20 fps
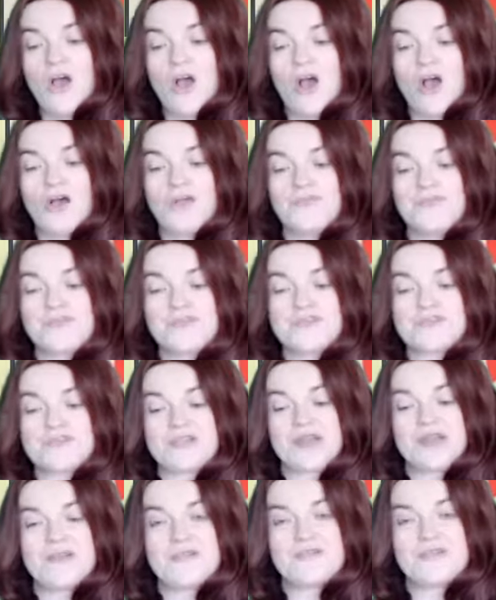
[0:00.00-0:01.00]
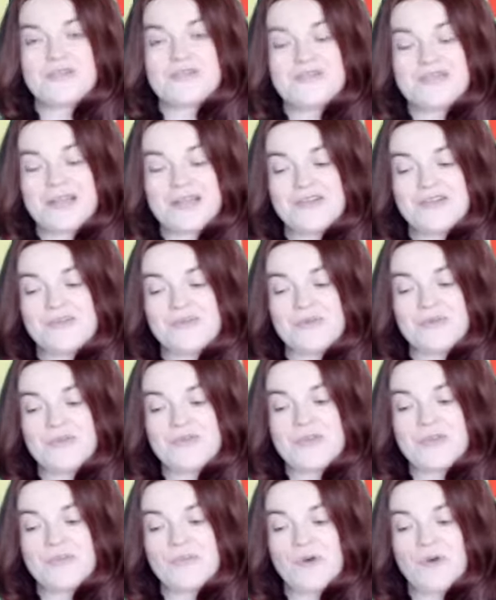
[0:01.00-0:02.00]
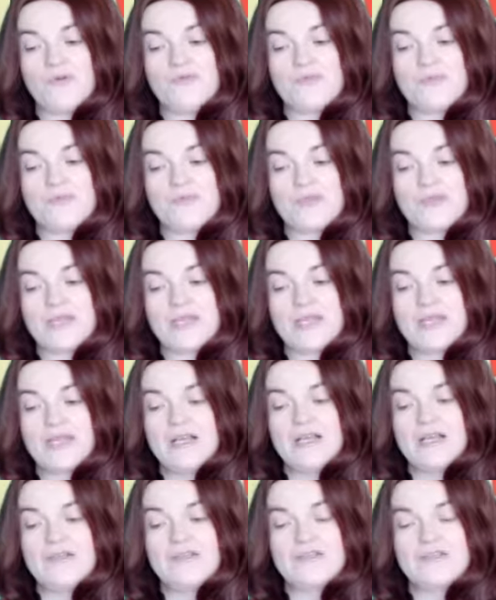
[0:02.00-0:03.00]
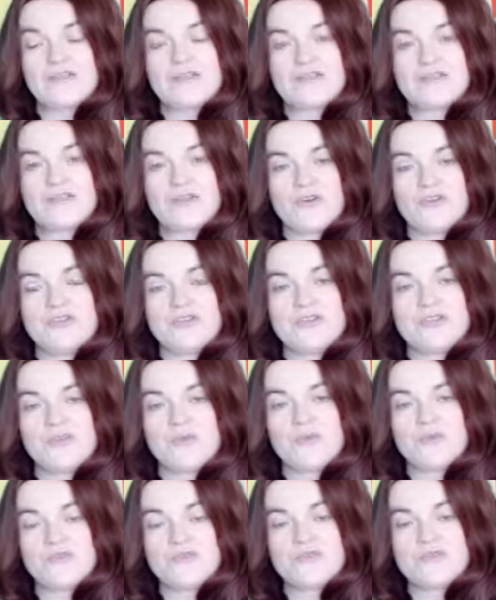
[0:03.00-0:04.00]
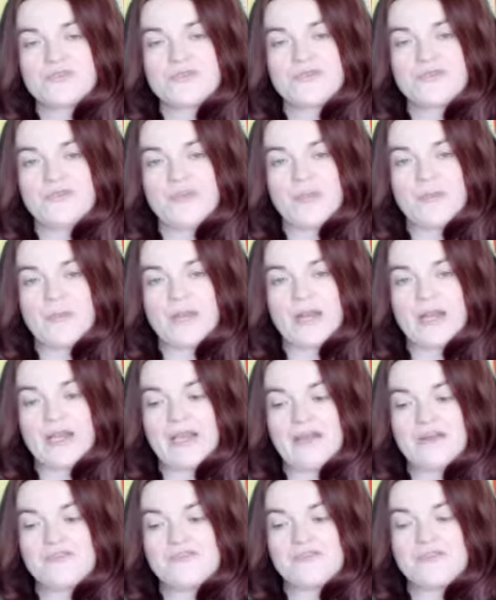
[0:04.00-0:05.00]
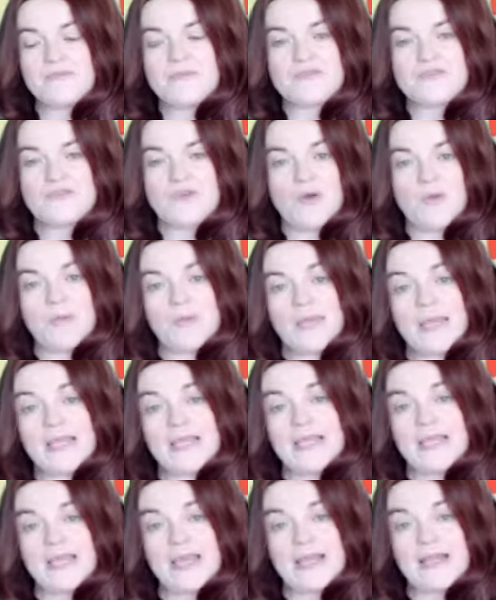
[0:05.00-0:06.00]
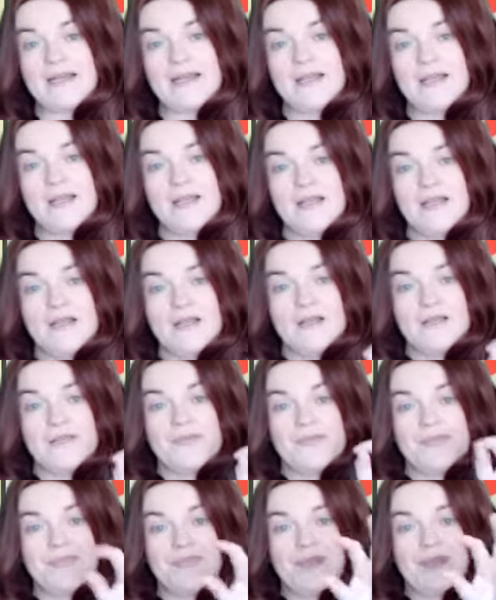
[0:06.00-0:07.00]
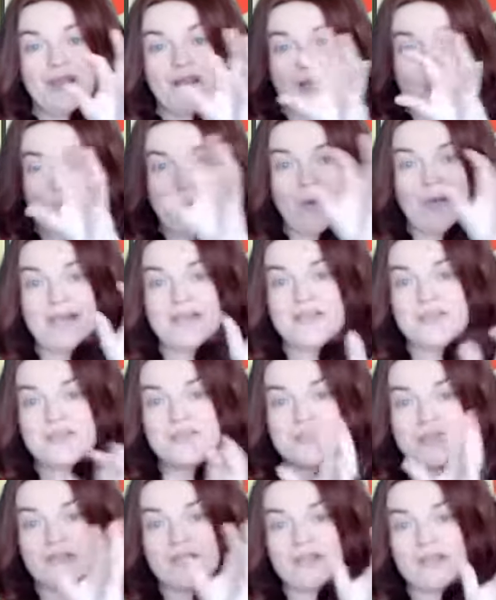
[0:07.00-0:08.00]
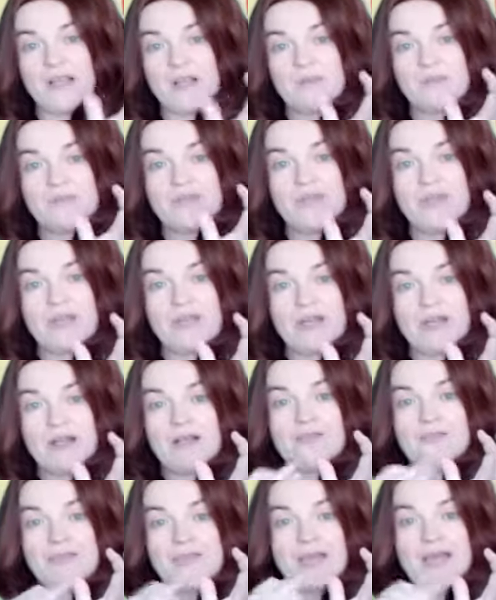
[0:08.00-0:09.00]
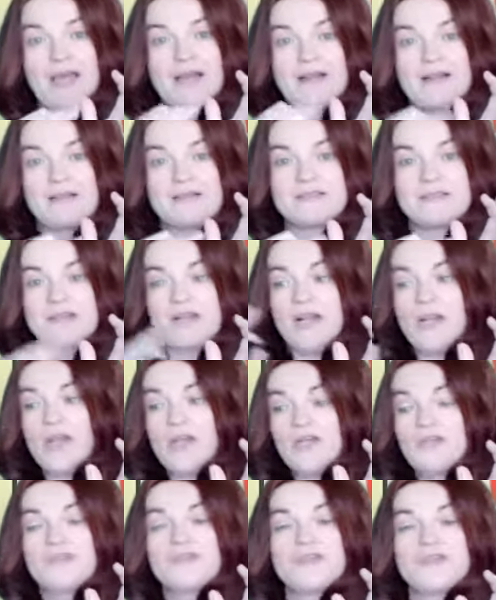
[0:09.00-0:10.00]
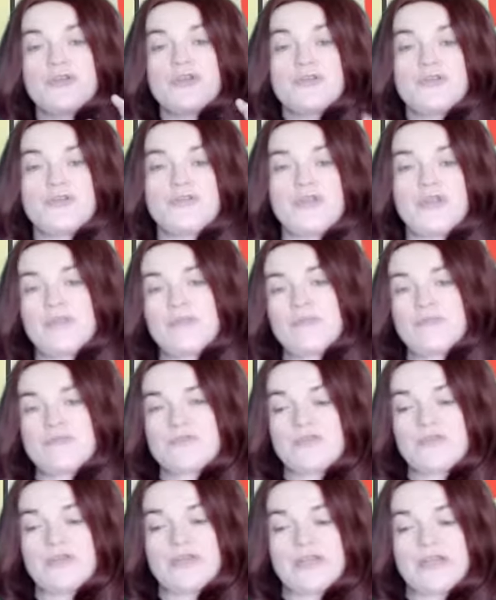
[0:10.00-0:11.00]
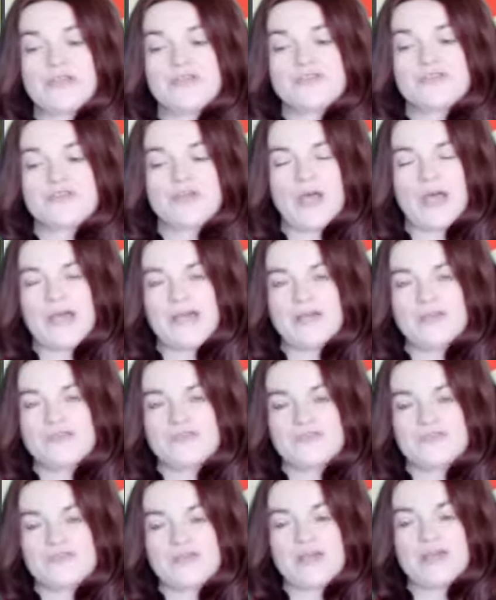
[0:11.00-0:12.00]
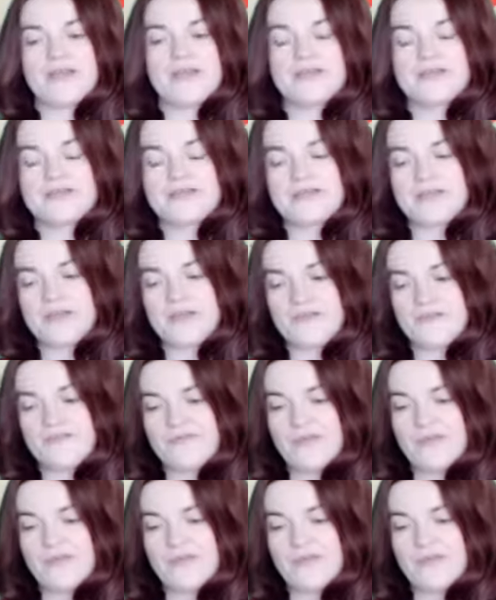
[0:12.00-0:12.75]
understand the central theme of the play, the distorted notions of the American dream. So I'm linking the question that I'm looking at, the character, to the theme. So you could try and do that yourself.